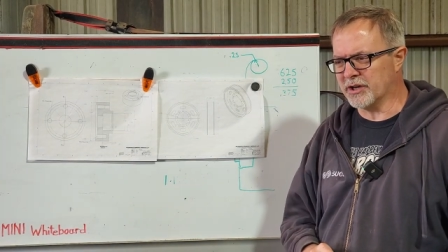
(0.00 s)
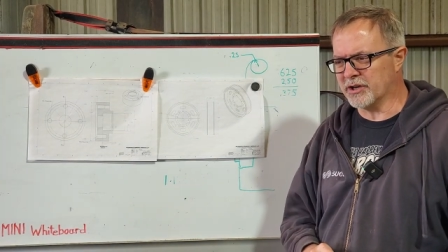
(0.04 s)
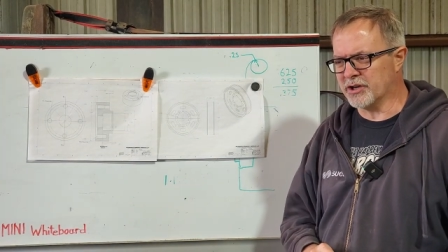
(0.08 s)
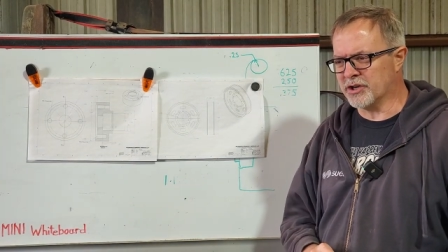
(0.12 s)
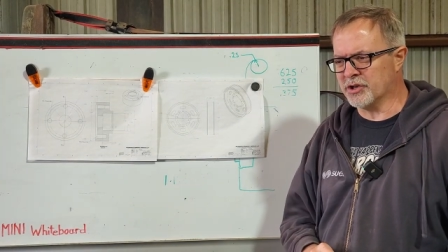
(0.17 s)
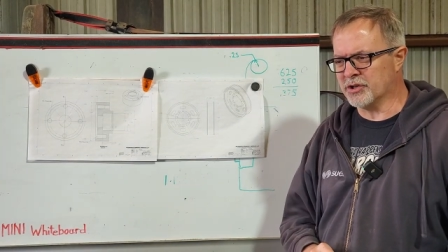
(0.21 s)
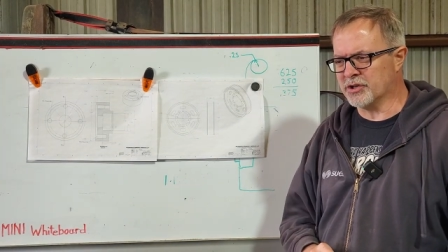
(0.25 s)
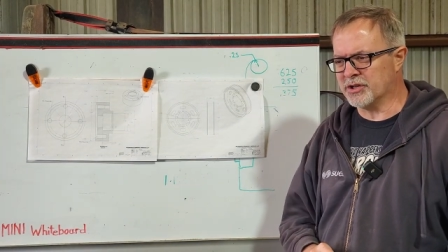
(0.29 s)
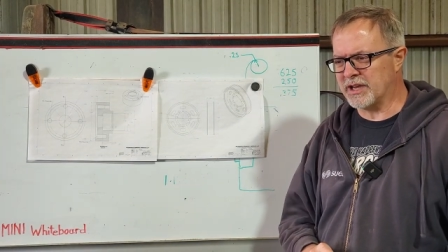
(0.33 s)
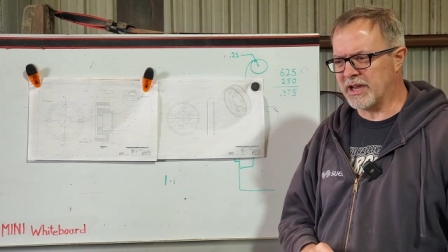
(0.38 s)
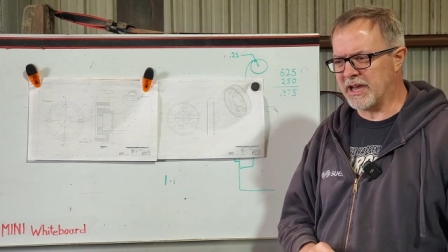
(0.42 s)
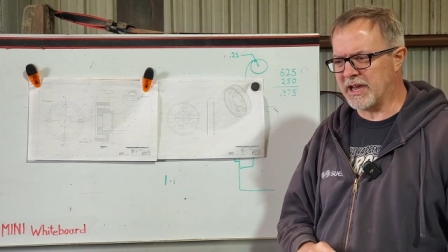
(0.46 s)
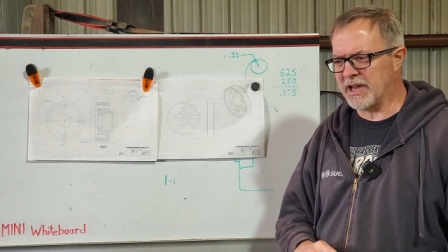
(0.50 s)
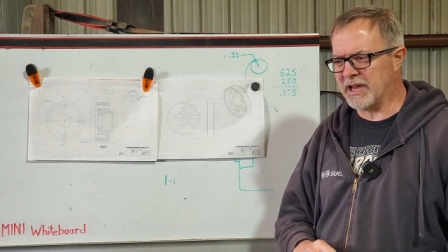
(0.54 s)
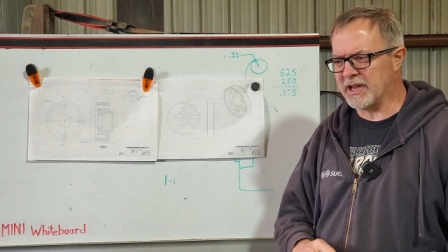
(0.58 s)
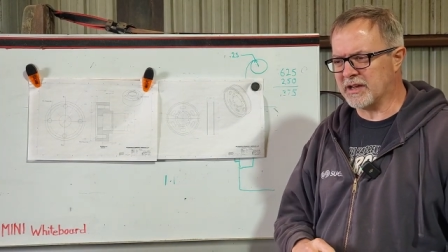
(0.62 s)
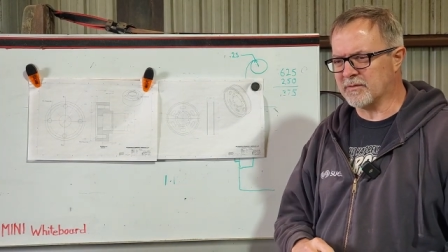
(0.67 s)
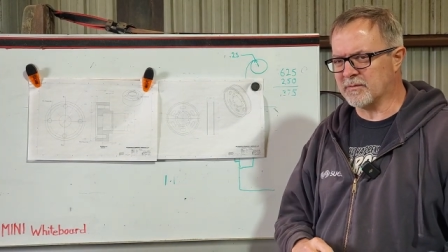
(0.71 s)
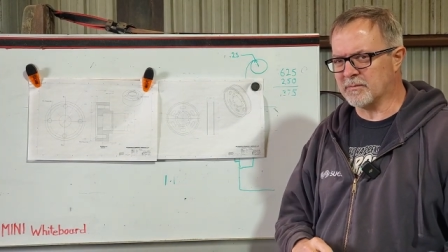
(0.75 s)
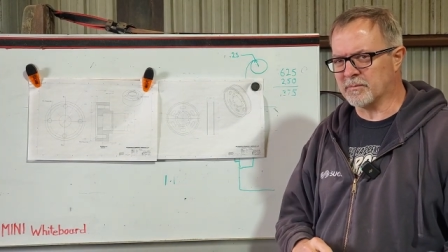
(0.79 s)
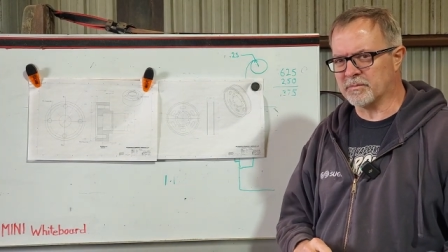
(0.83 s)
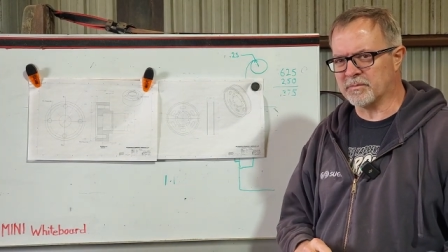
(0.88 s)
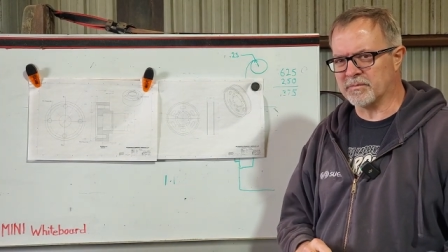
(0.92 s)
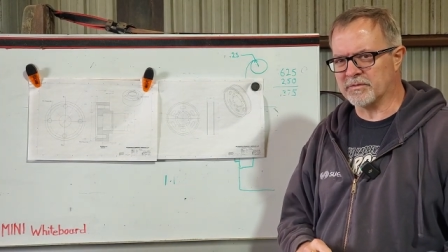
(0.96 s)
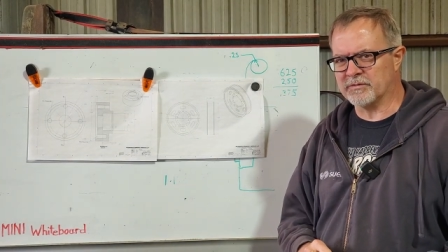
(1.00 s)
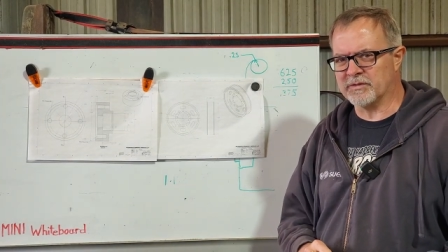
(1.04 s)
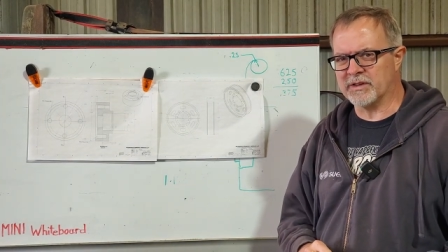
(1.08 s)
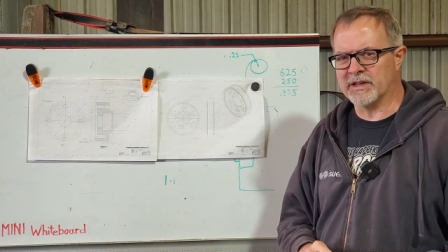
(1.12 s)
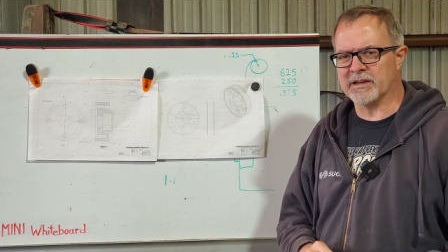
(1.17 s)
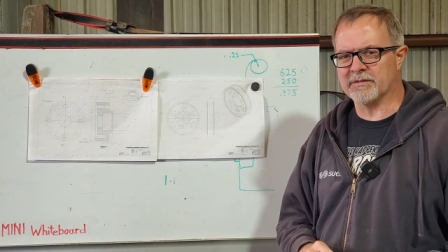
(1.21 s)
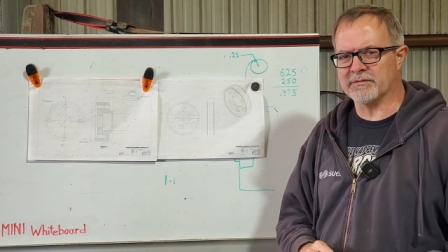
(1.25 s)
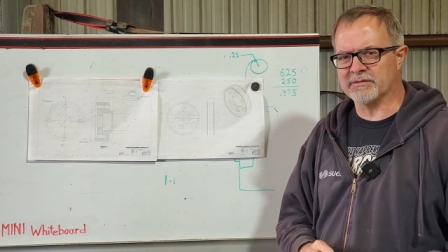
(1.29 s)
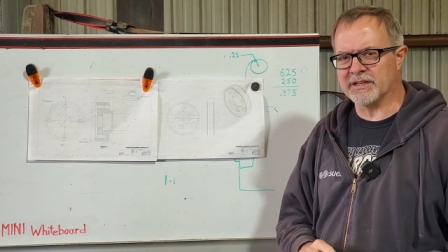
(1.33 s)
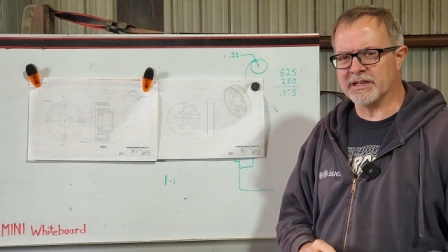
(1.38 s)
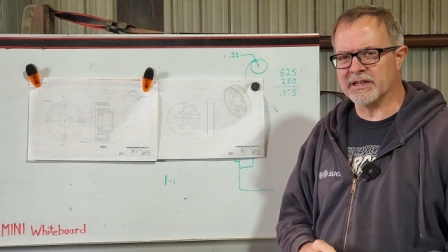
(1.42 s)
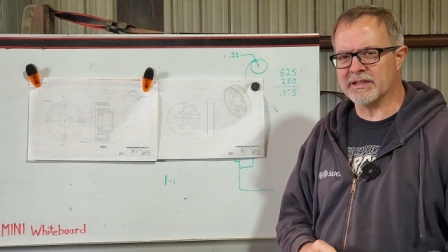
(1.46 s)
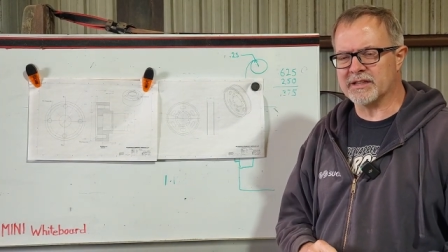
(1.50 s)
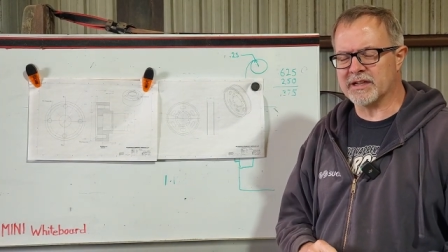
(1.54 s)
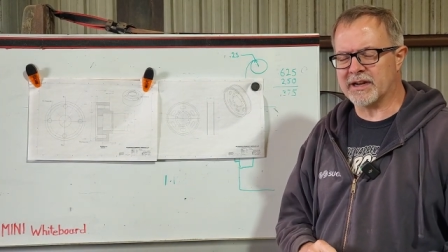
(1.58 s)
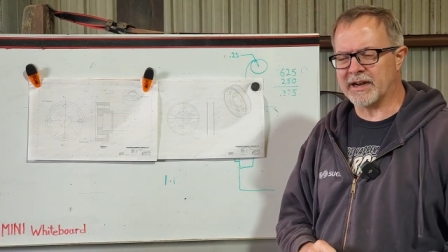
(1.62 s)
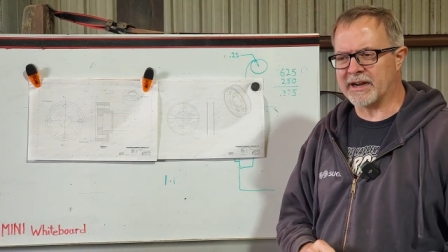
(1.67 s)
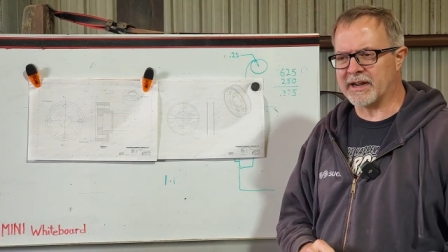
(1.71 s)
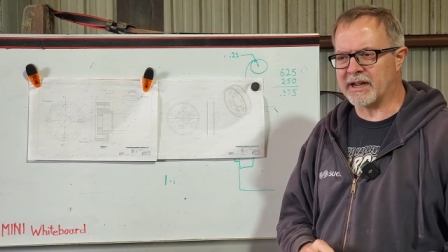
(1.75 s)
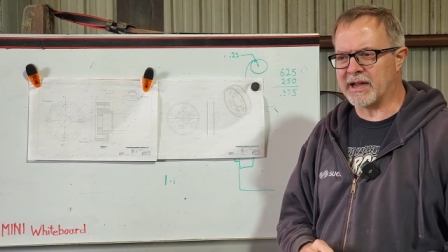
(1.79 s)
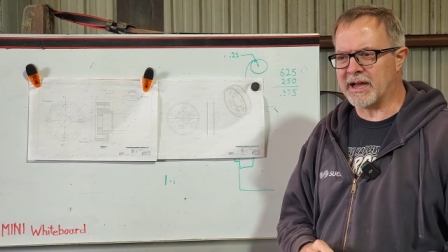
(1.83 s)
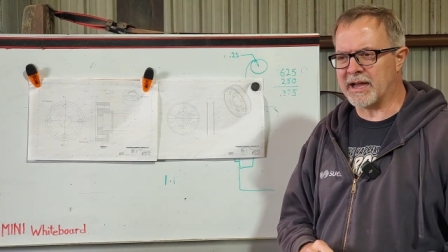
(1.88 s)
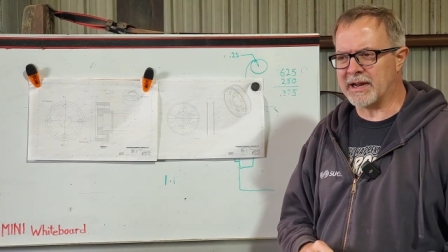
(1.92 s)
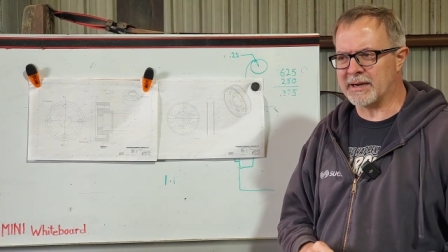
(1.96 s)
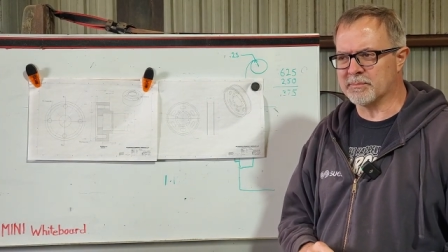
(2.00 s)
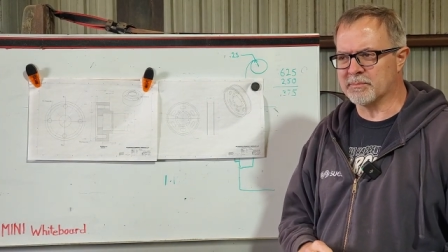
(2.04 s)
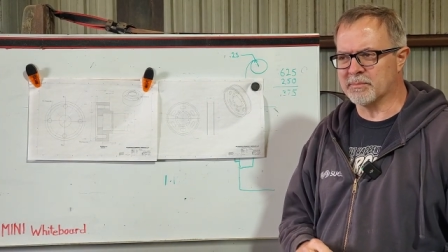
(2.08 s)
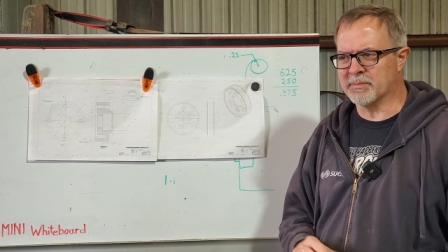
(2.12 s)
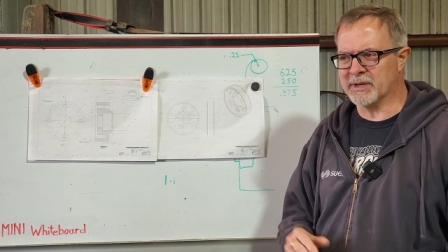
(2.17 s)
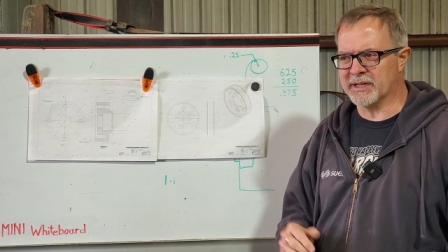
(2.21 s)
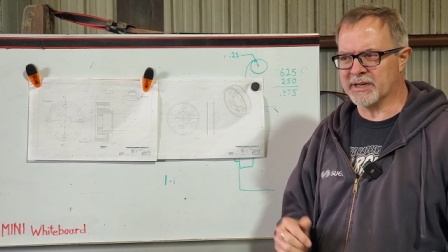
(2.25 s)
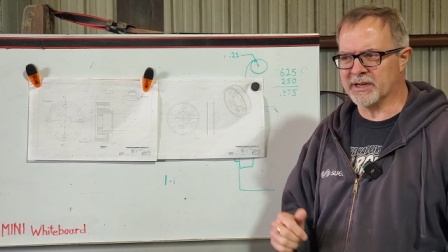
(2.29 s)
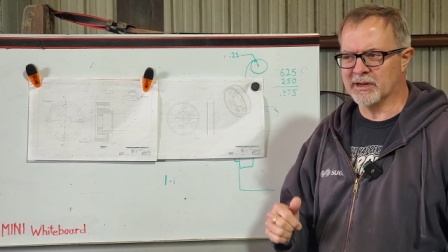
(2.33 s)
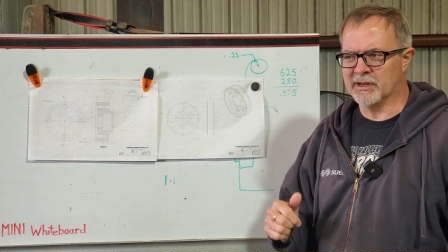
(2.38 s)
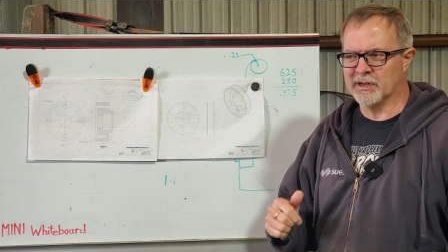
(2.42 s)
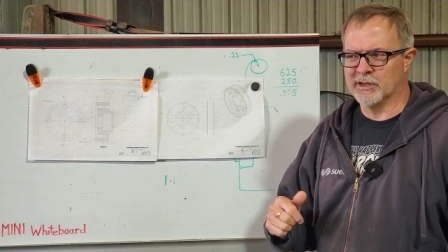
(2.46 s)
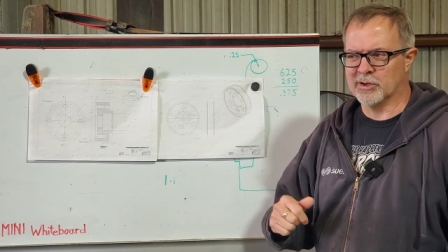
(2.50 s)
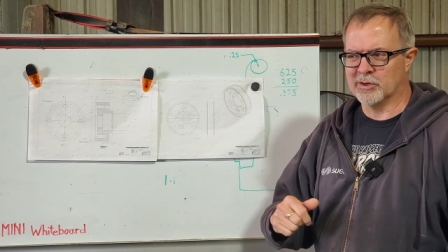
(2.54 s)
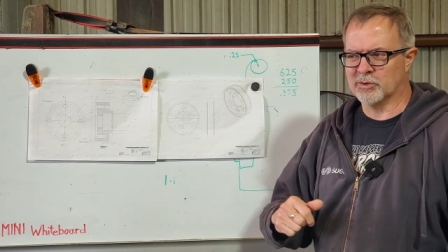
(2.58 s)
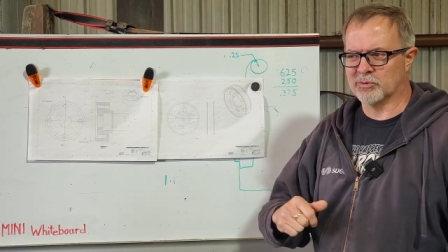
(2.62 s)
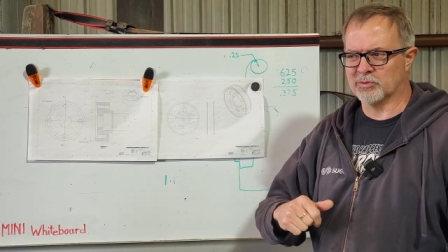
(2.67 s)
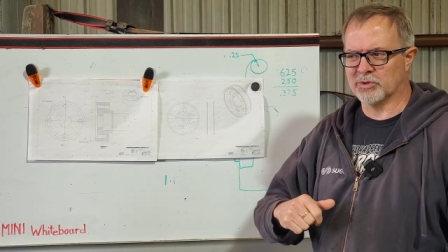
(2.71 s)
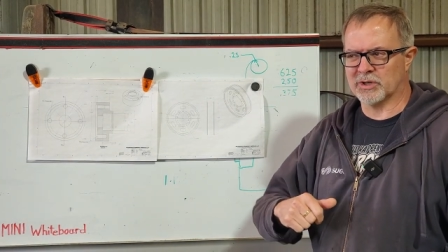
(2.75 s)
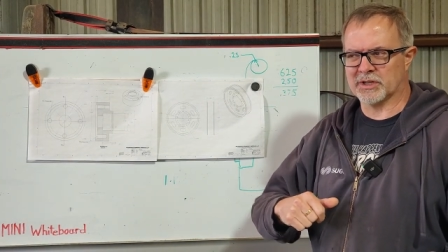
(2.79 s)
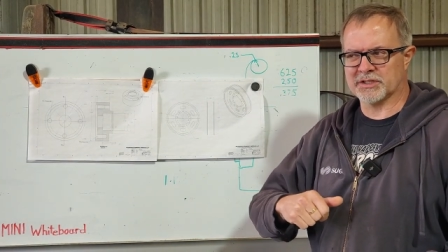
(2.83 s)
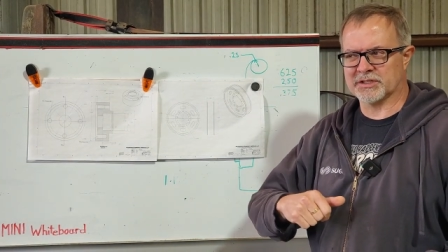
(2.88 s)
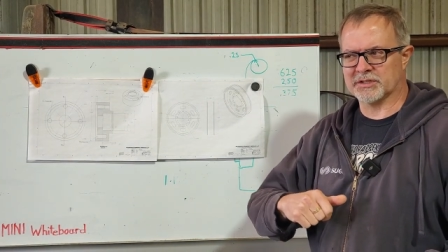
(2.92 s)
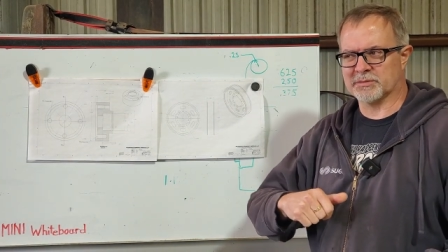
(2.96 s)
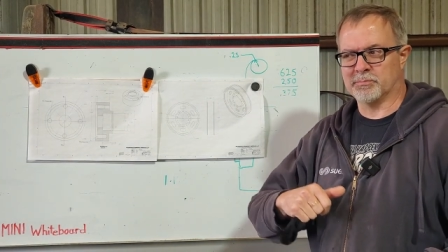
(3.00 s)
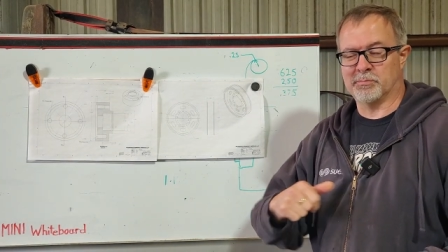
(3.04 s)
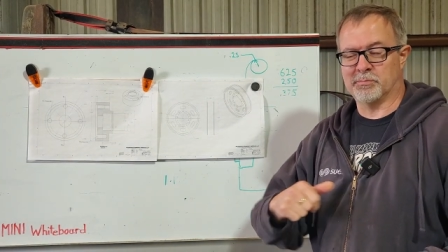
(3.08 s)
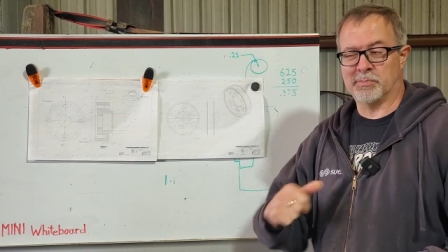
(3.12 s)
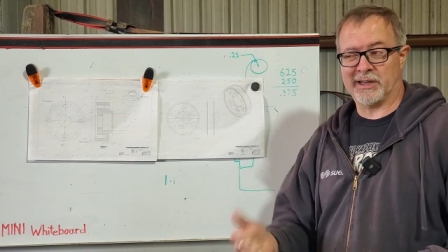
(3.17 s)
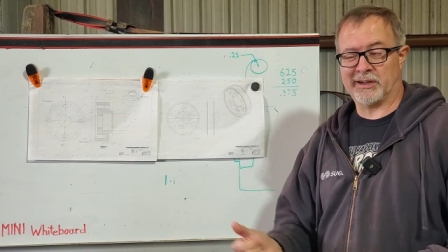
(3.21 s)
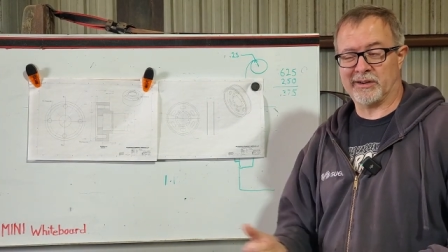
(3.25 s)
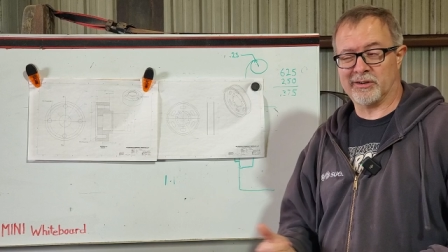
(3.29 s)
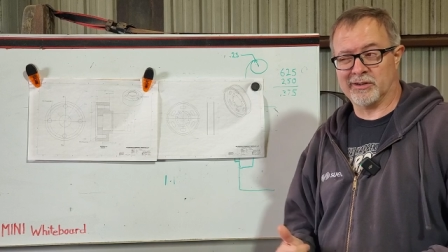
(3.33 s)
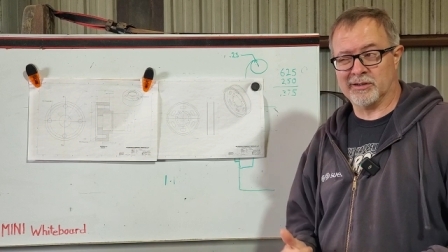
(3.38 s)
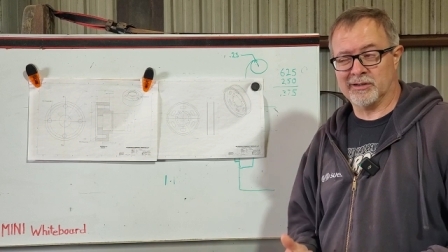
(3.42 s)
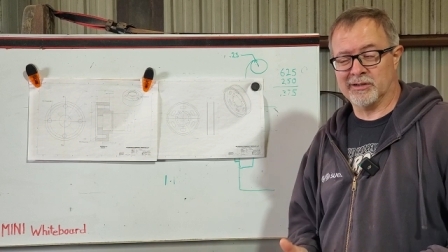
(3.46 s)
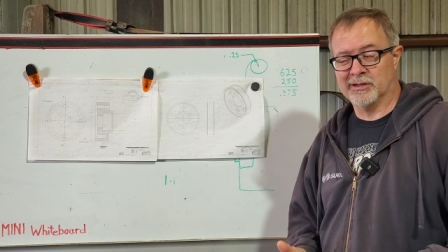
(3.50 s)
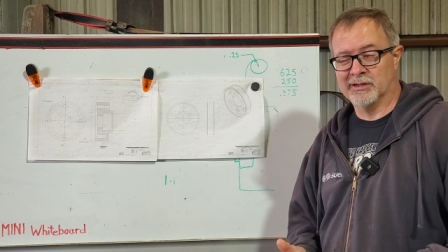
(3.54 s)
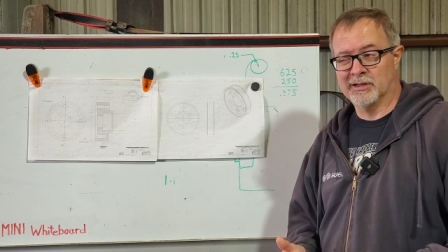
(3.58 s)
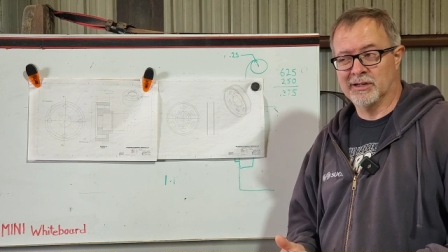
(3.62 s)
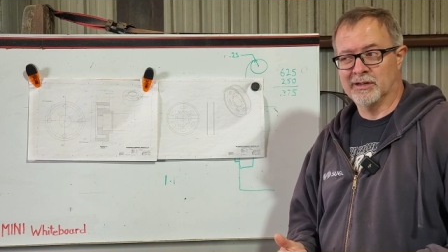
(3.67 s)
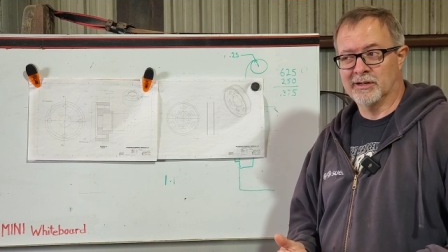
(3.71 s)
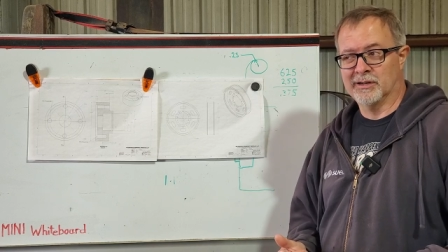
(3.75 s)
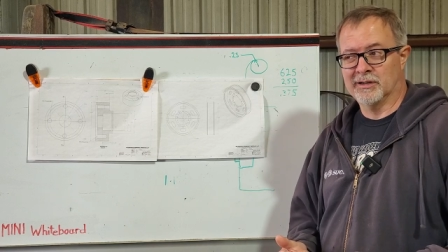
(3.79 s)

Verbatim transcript: Huanyang VFD that I got, but runs better